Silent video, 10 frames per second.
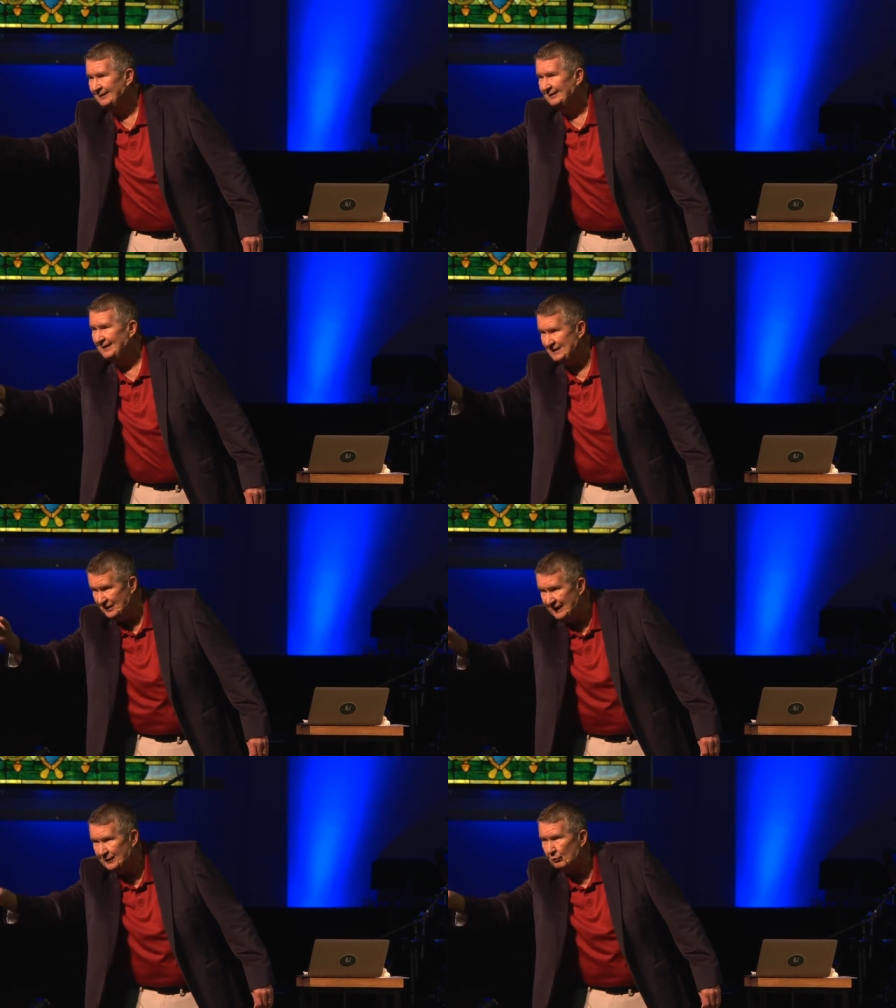that you
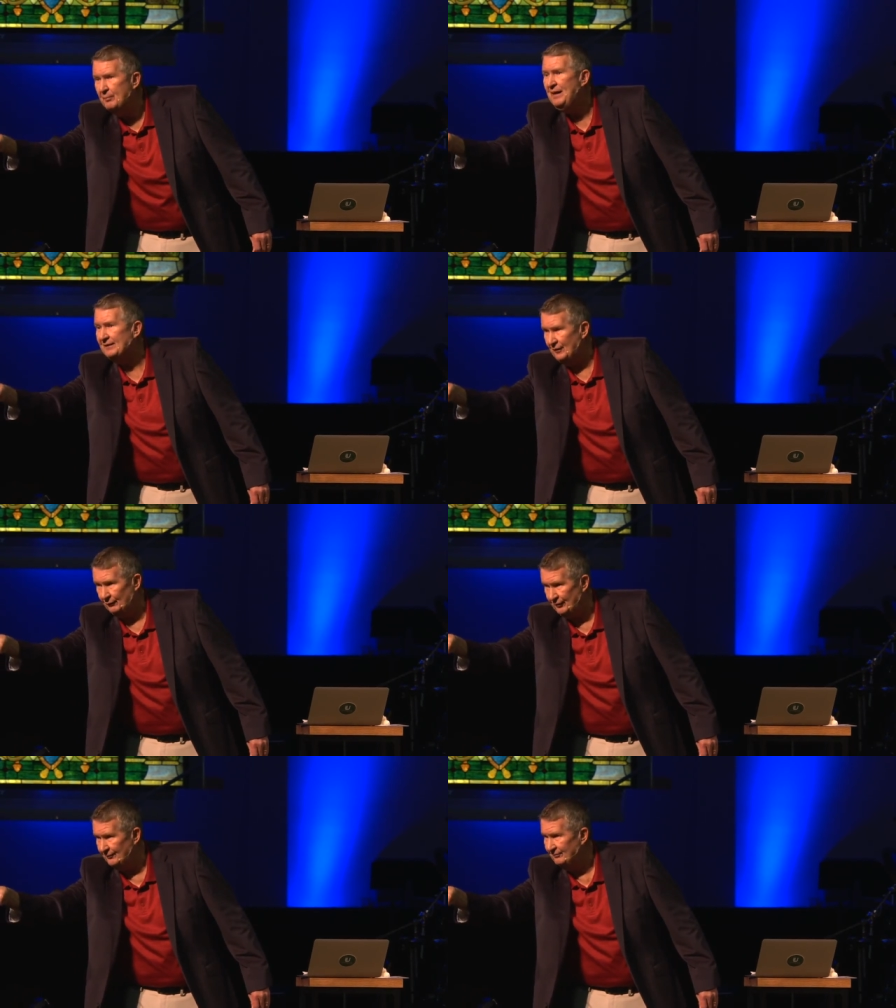need to repent
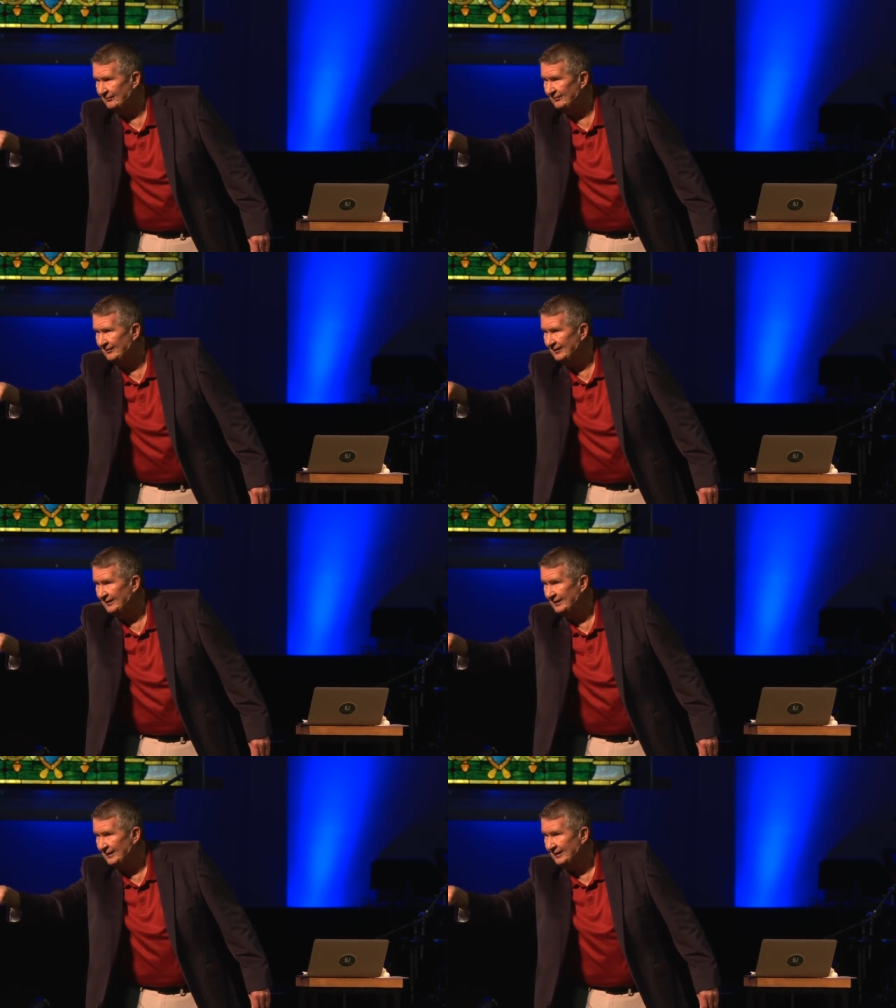over?
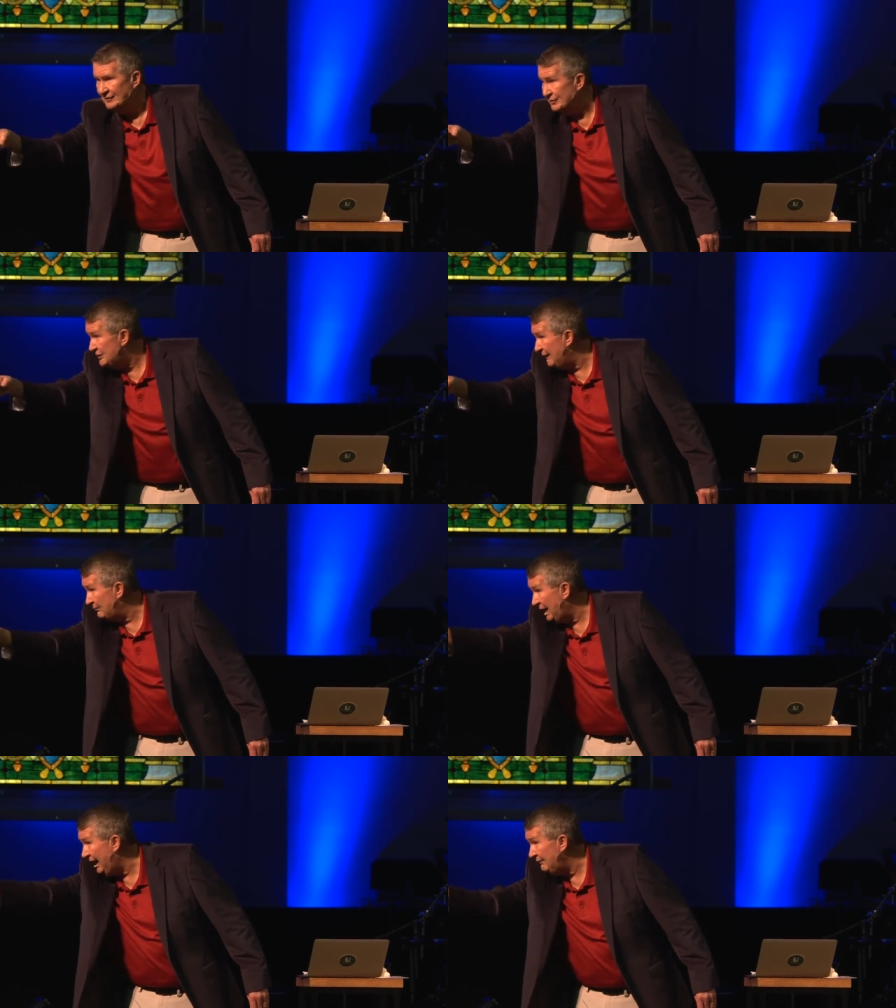So, Jim,
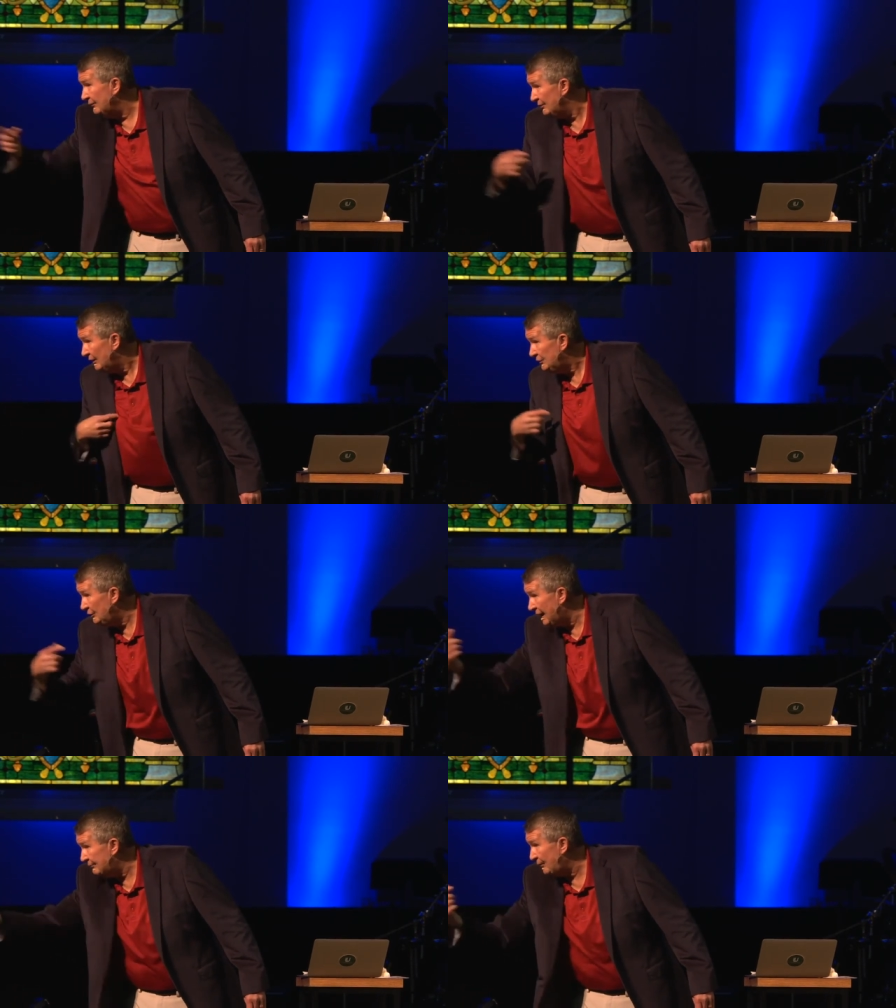Dave, you
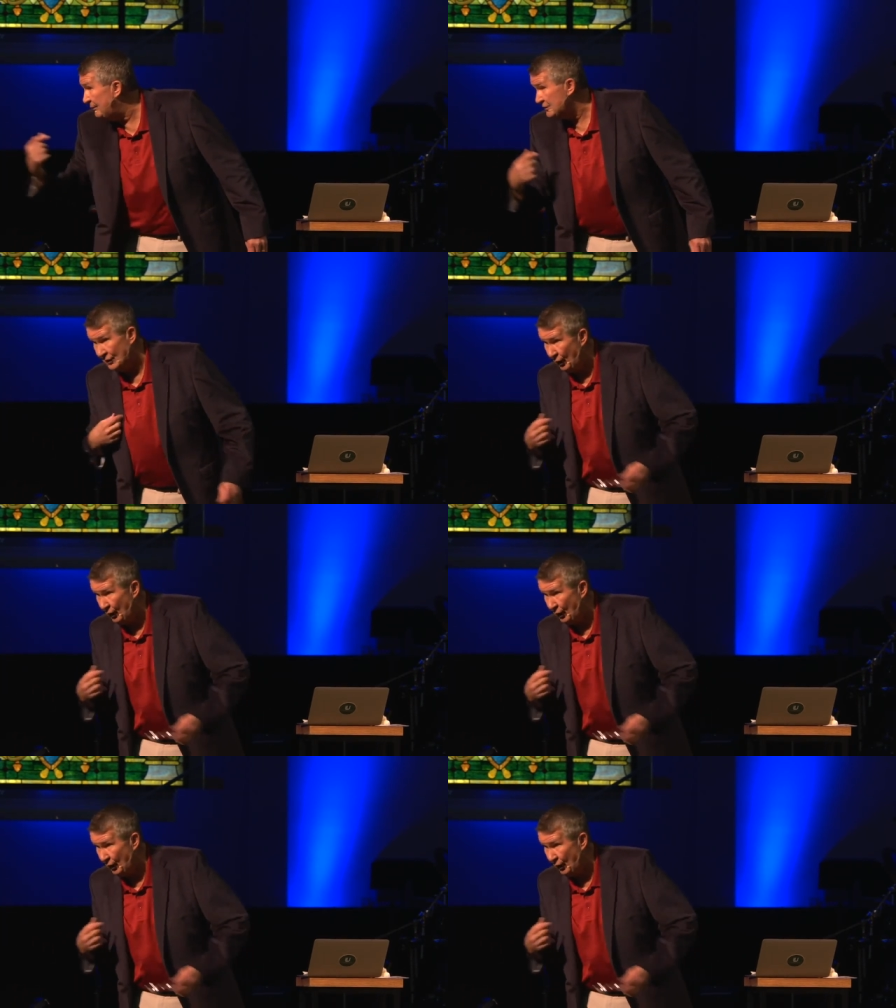got permission.